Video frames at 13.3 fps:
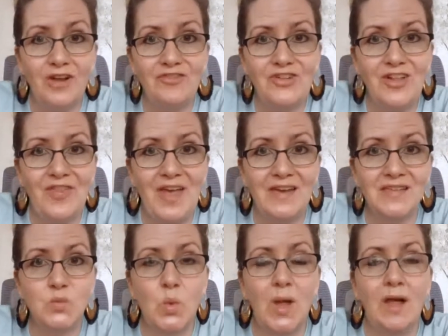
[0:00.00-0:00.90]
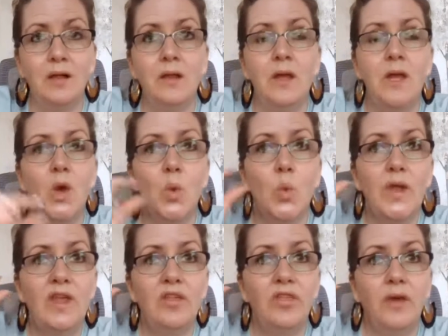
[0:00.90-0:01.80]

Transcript: I've done that as well with,